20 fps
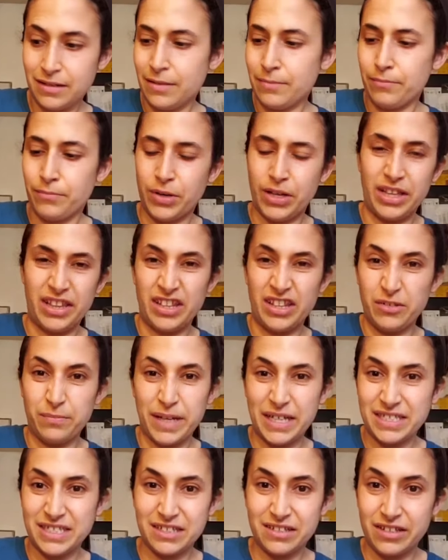but they're
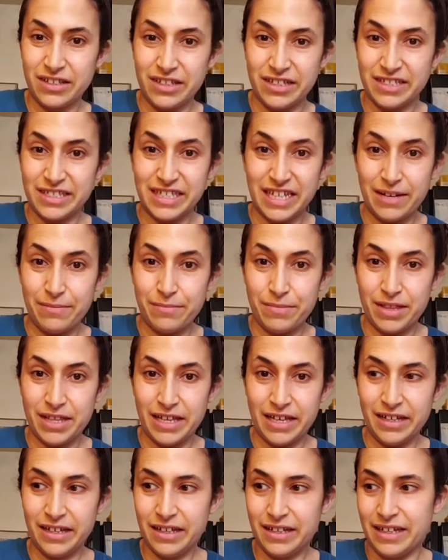basically the same
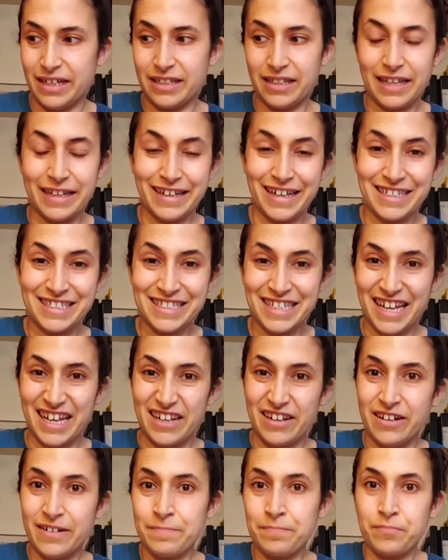thing. And like I
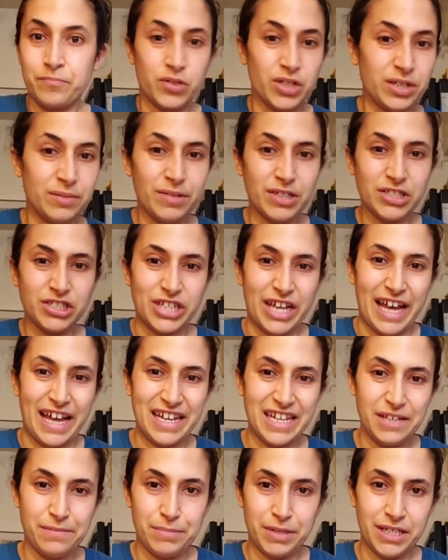said, pretty much
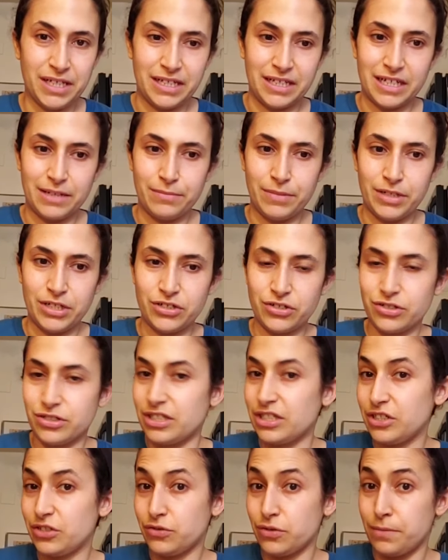any bean can be turned
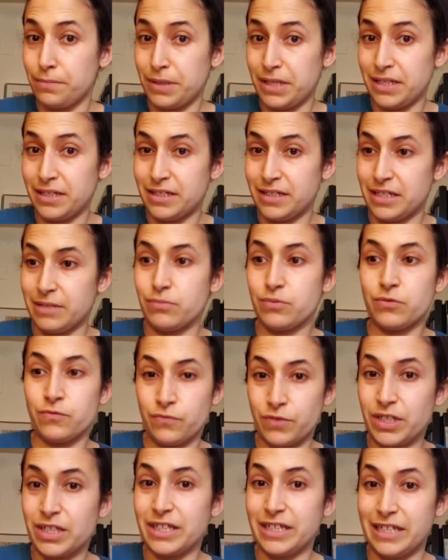into a bean dip
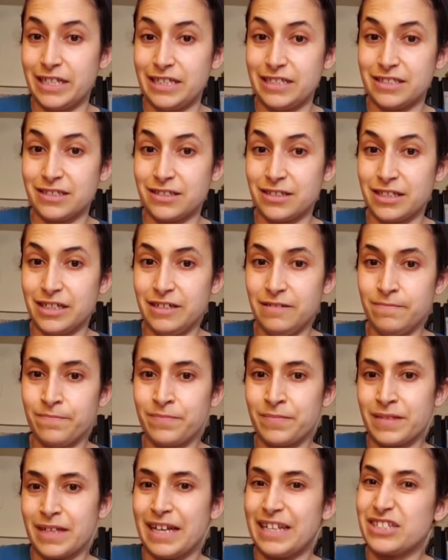really easily,
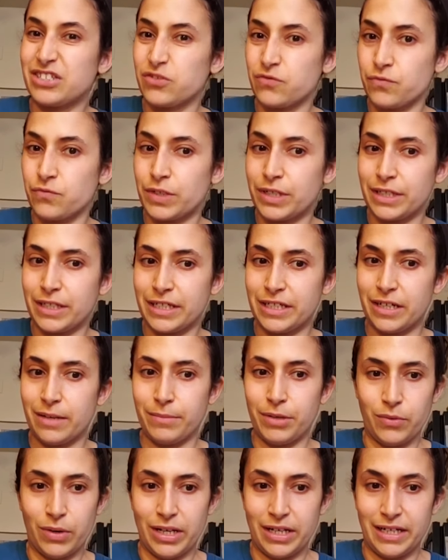and it's a really
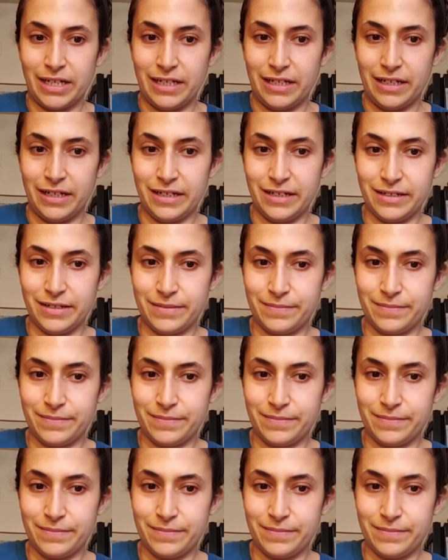yummy way to eat it.